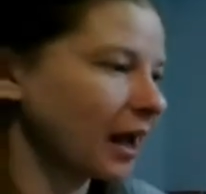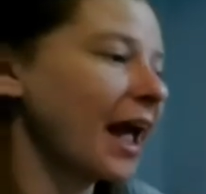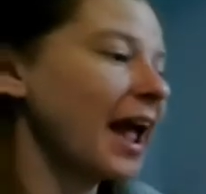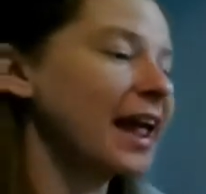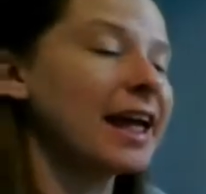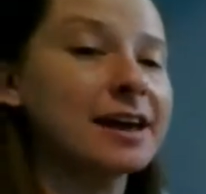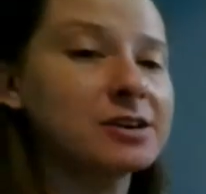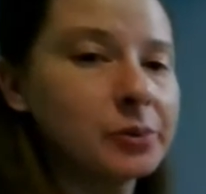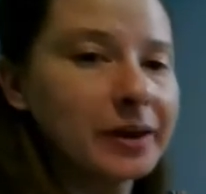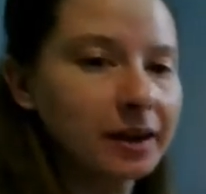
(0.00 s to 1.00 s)
And
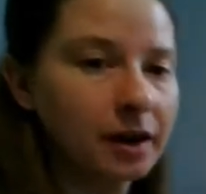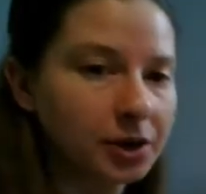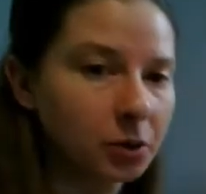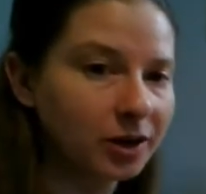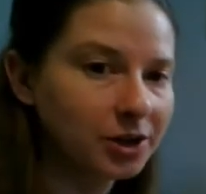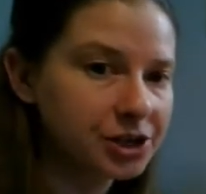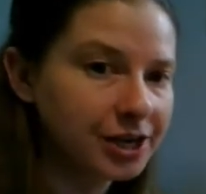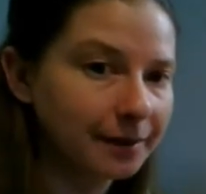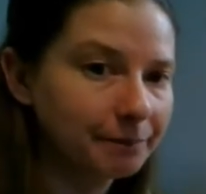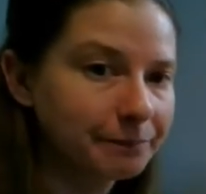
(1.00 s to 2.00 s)
doing it on your
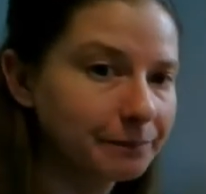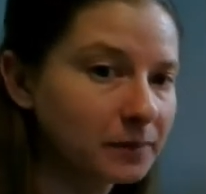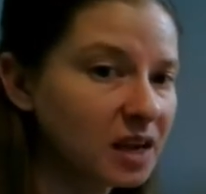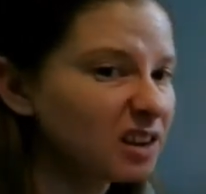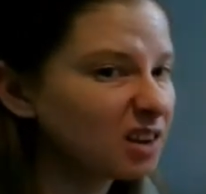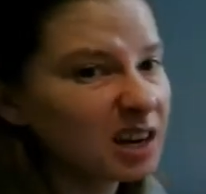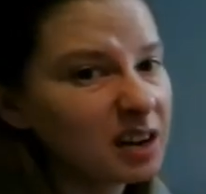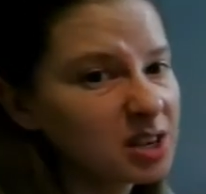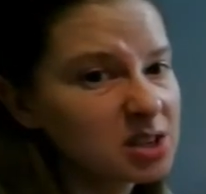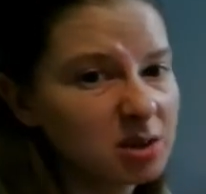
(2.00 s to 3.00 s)
worksheet. You could
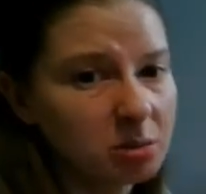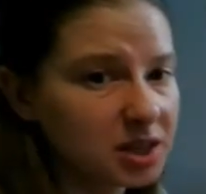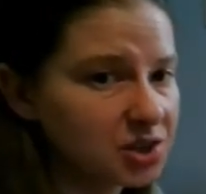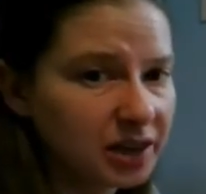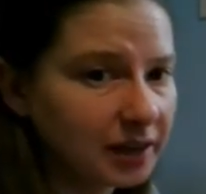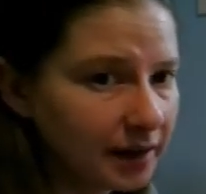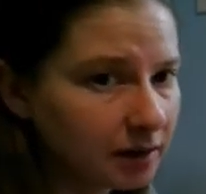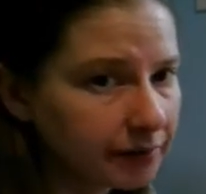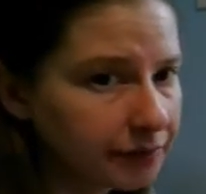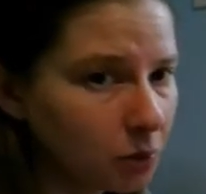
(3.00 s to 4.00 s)
even do the worksheet later
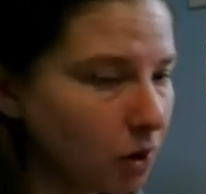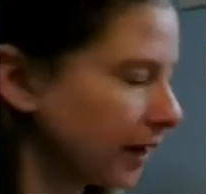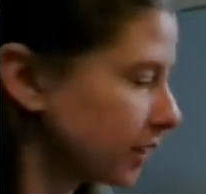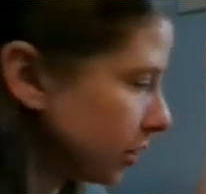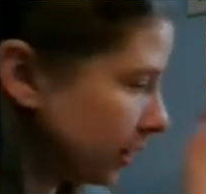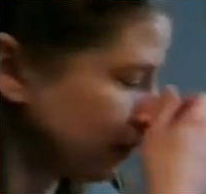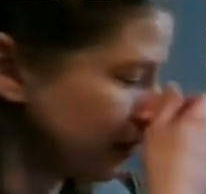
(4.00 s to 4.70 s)
if you wanted to.